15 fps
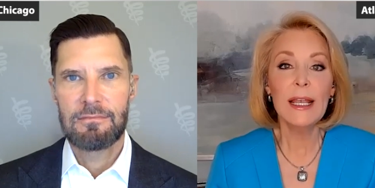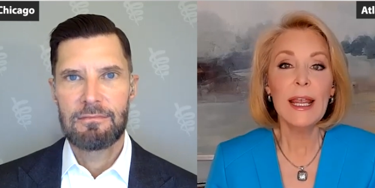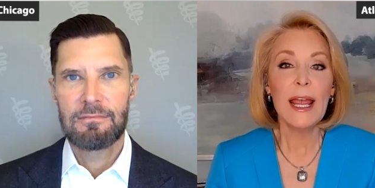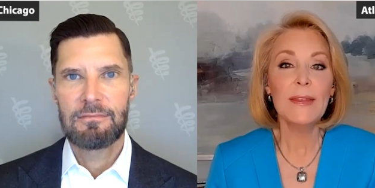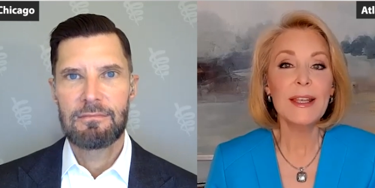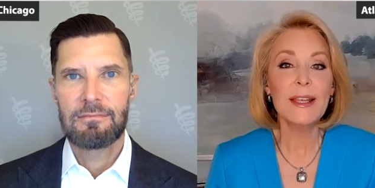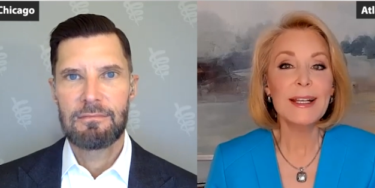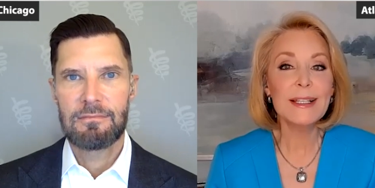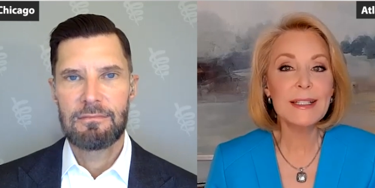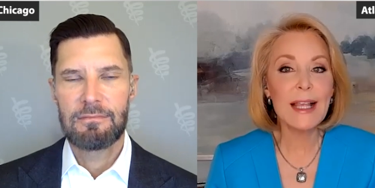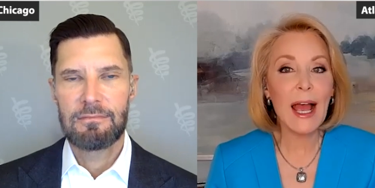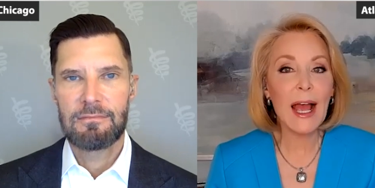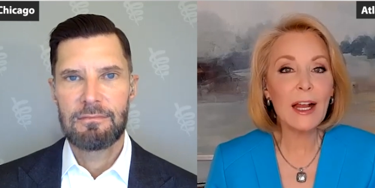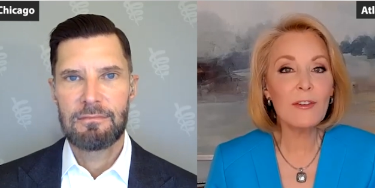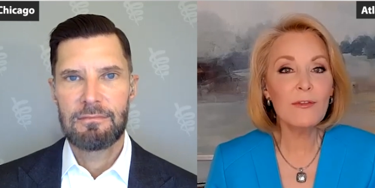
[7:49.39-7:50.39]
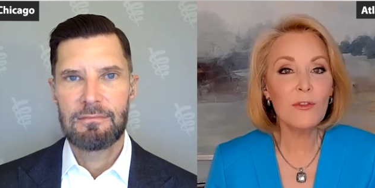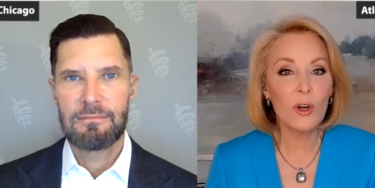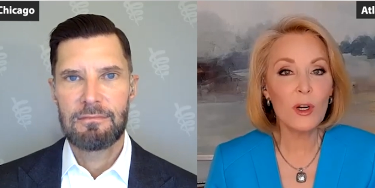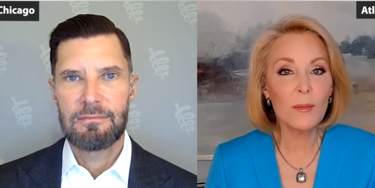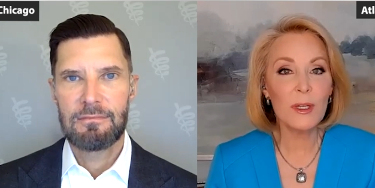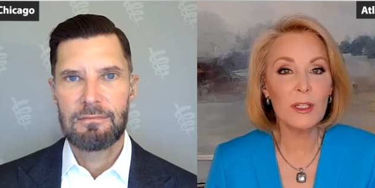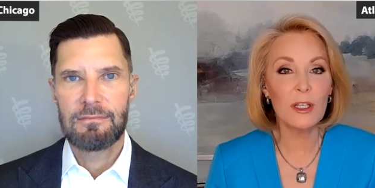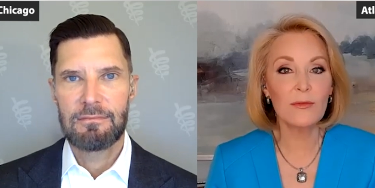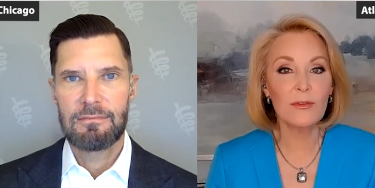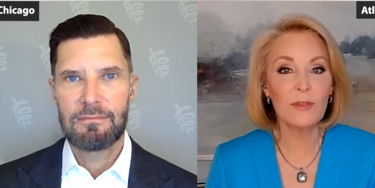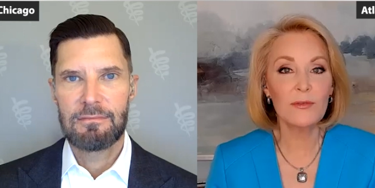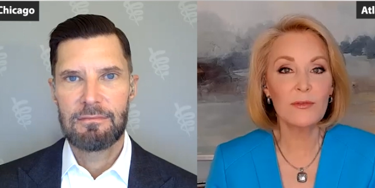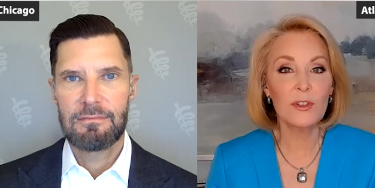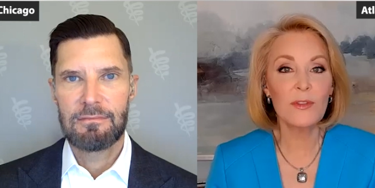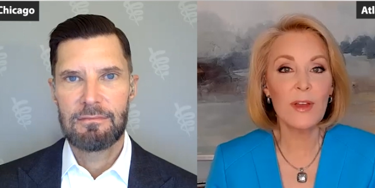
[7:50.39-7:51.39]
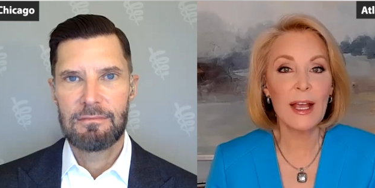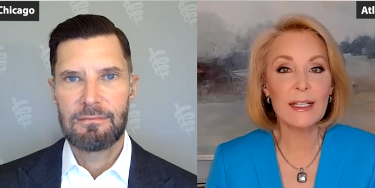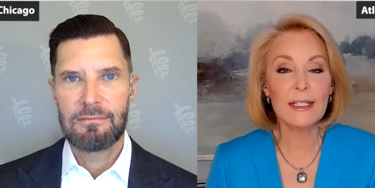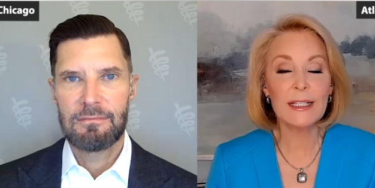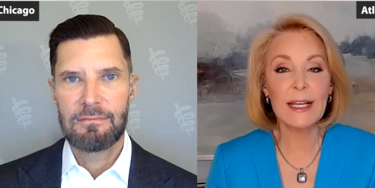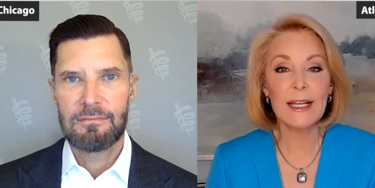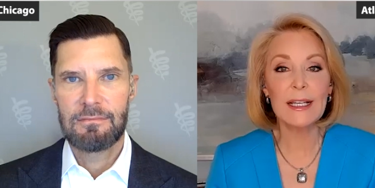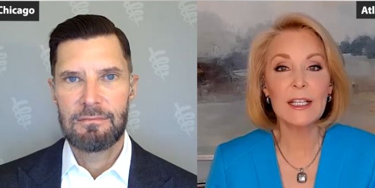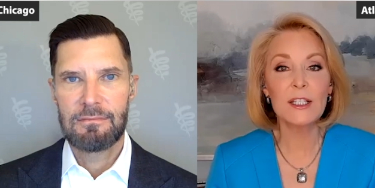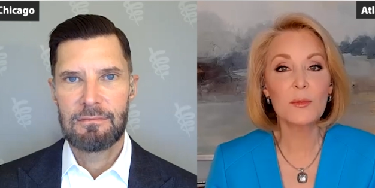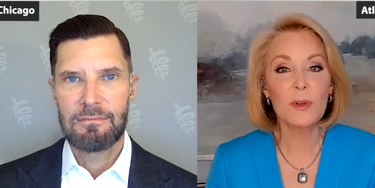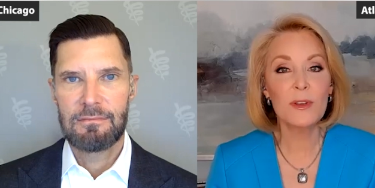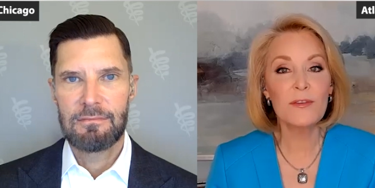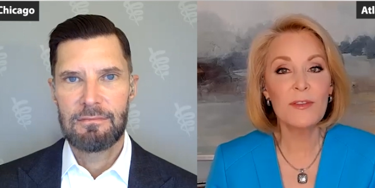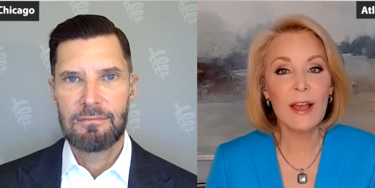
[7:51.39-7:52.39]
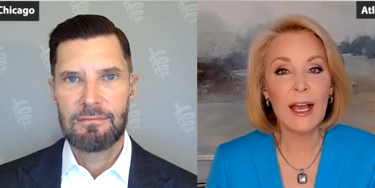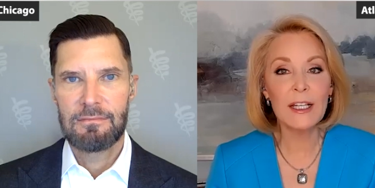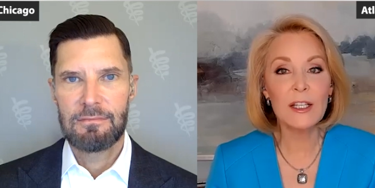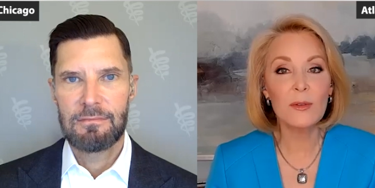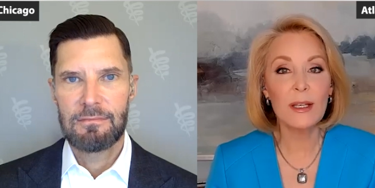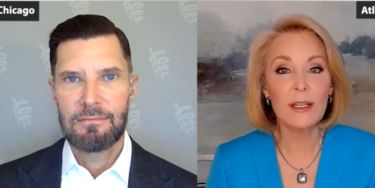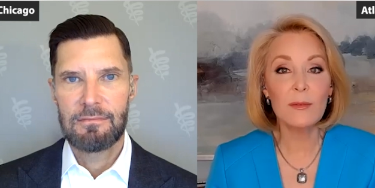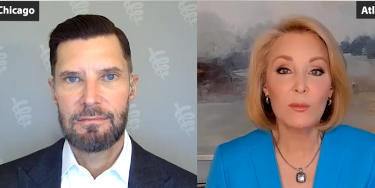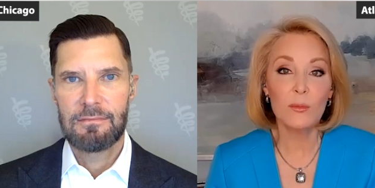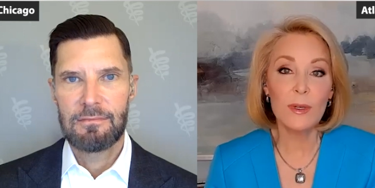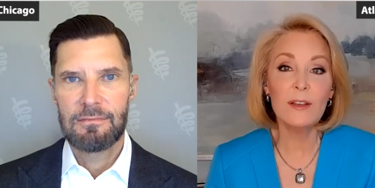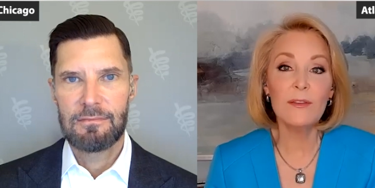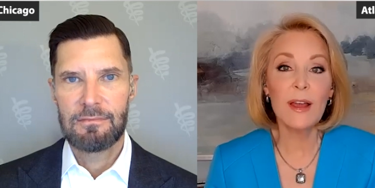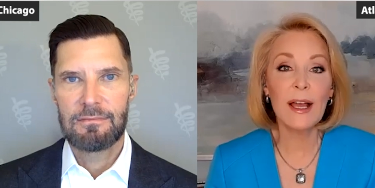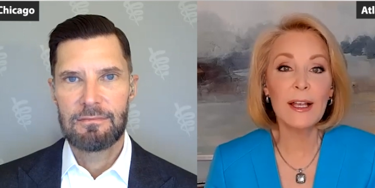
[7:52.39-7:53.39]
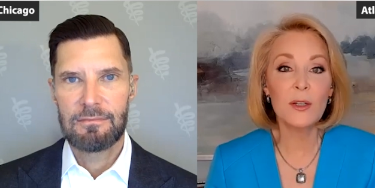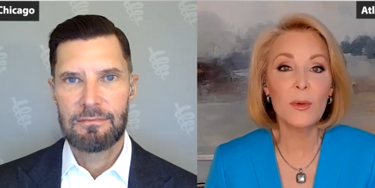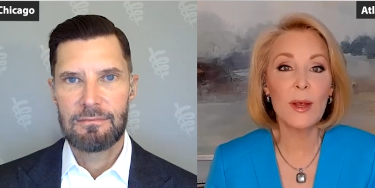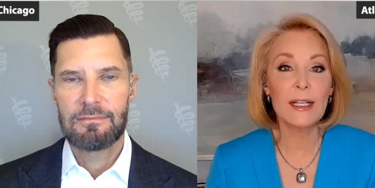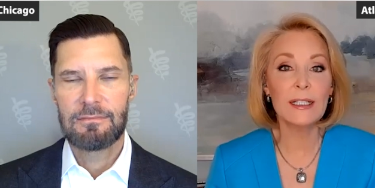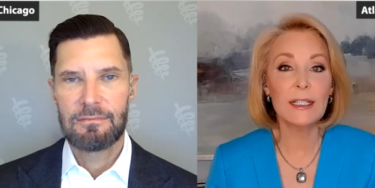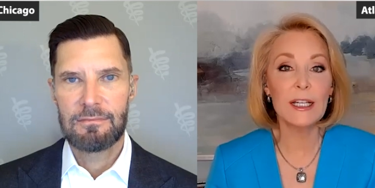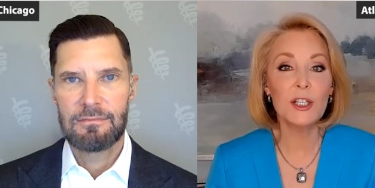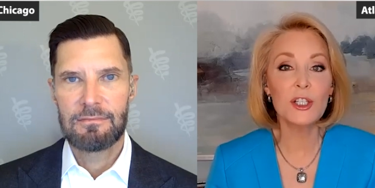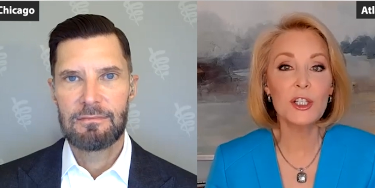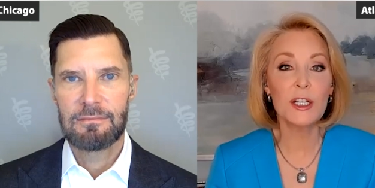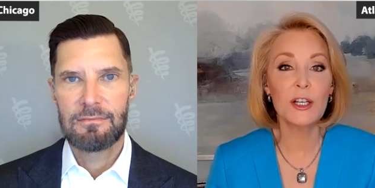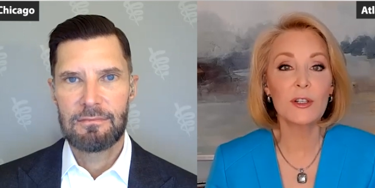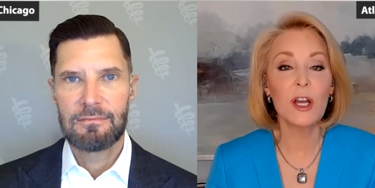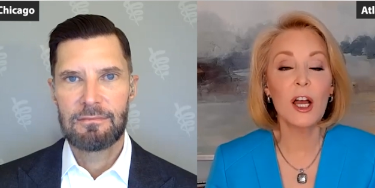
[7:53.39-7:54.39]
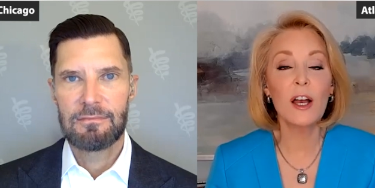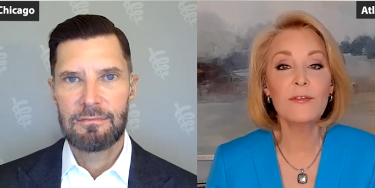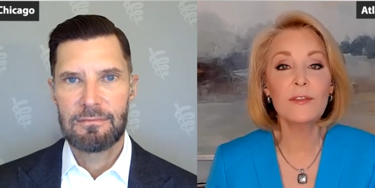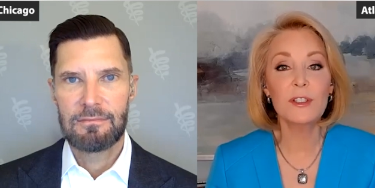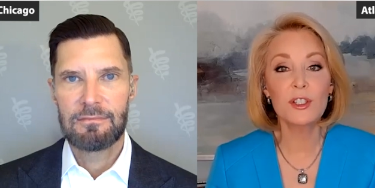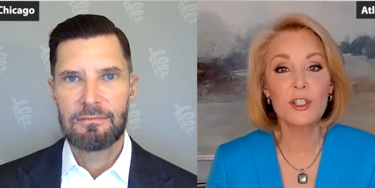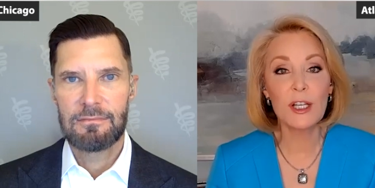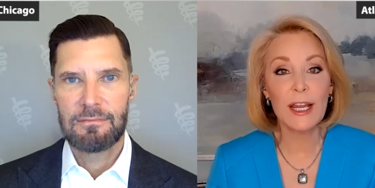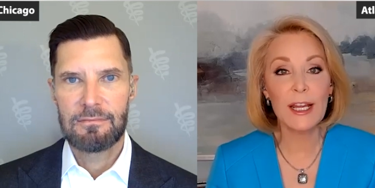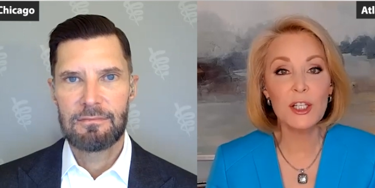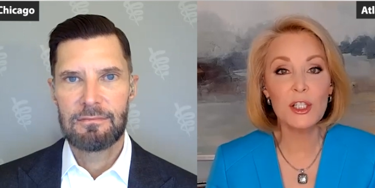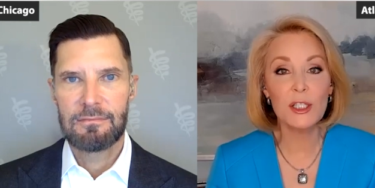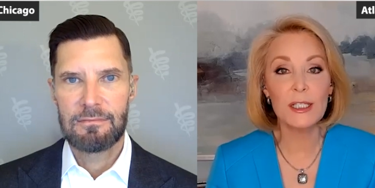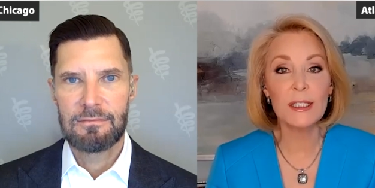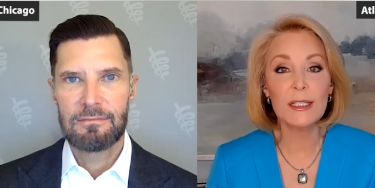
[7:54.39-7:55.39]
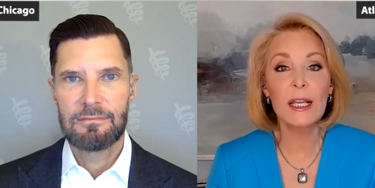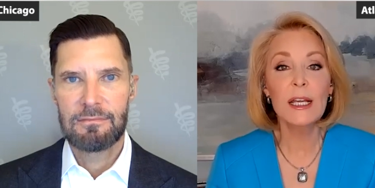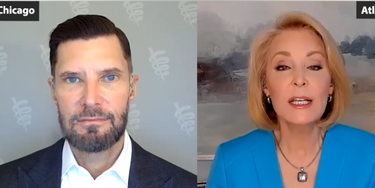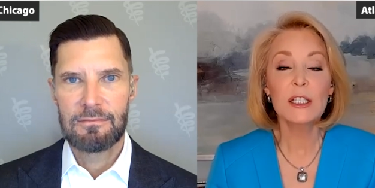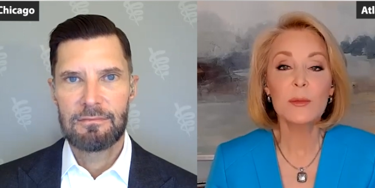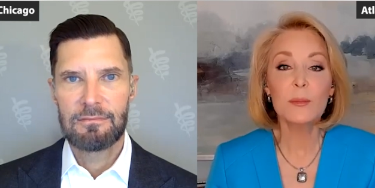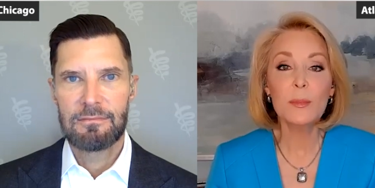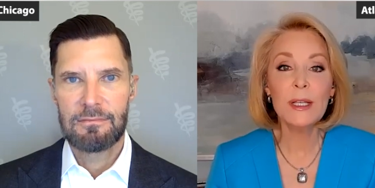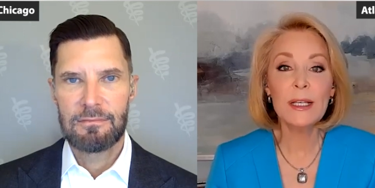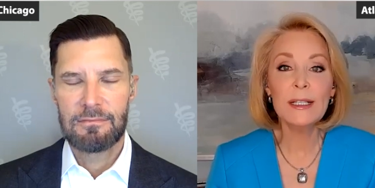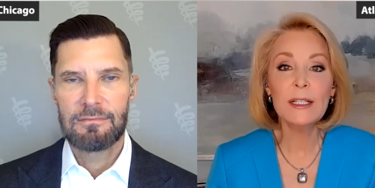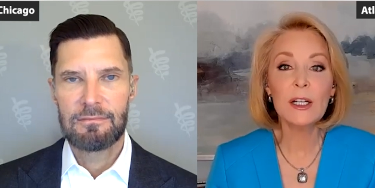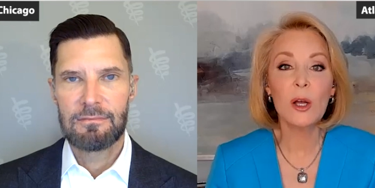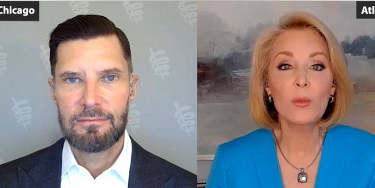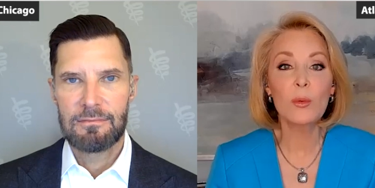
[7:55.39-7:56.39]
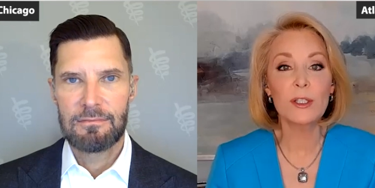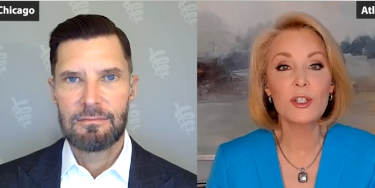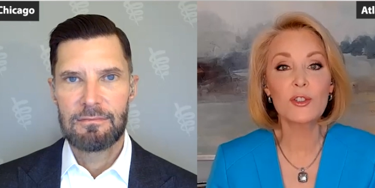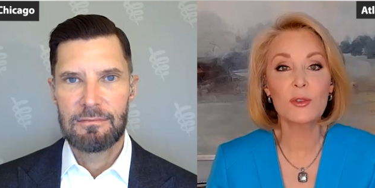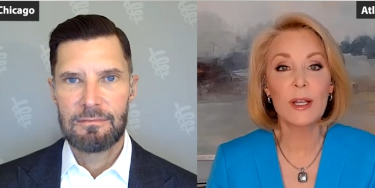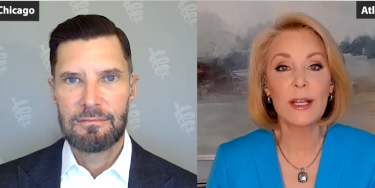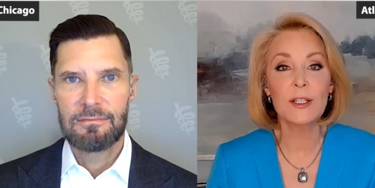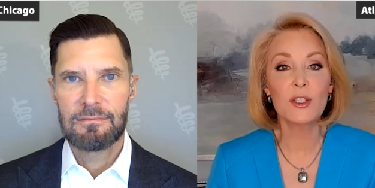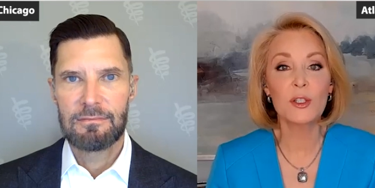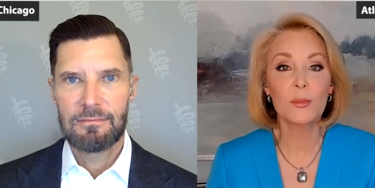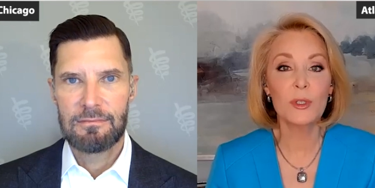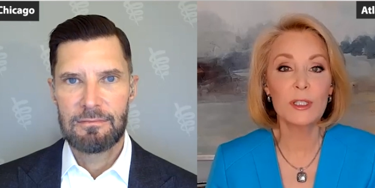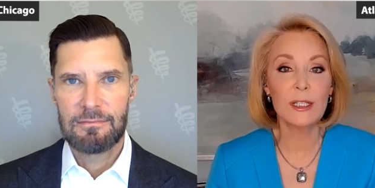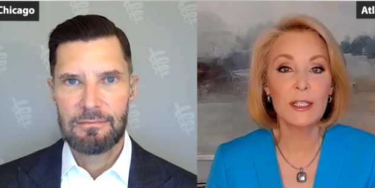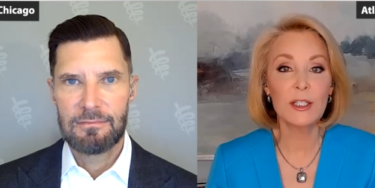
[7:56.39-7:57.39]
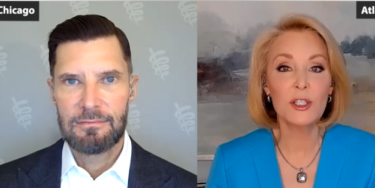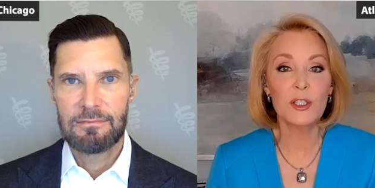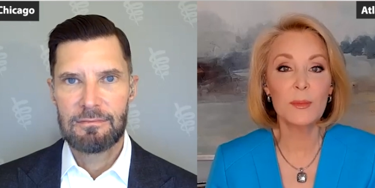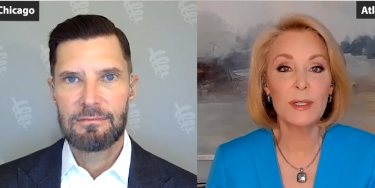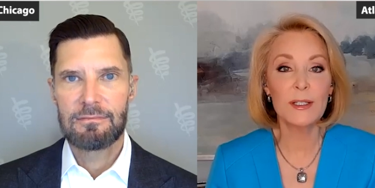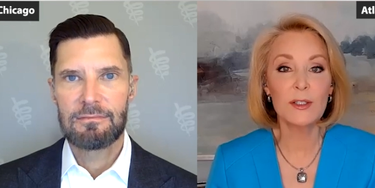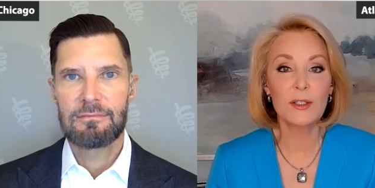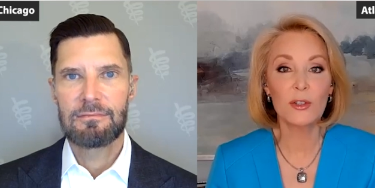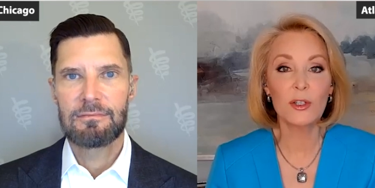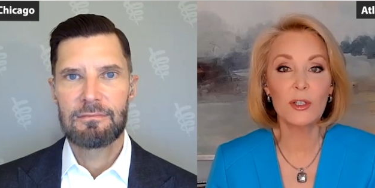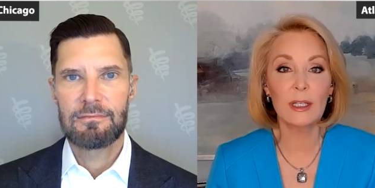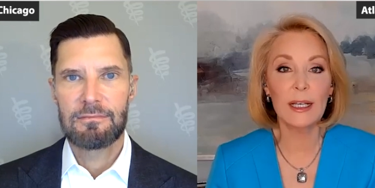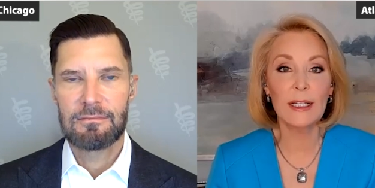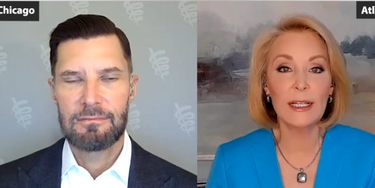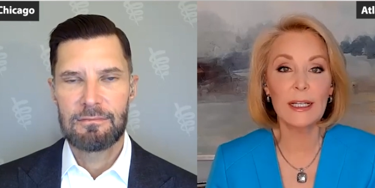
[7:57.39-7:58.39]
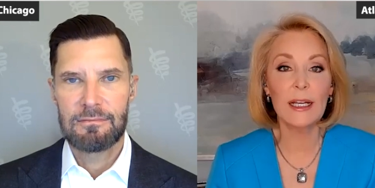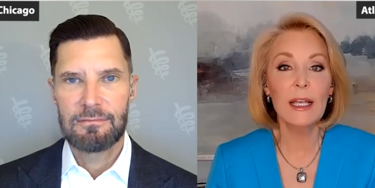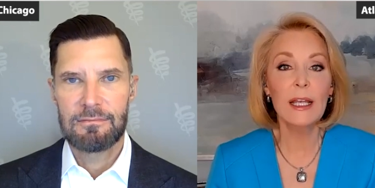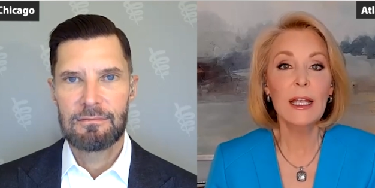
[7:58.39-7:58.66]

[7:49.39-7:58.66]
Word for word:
Speaker 1: And the exact formula for flu vaccine is re reevaluated each year and often changes depending on which strains are predicted to be circulating.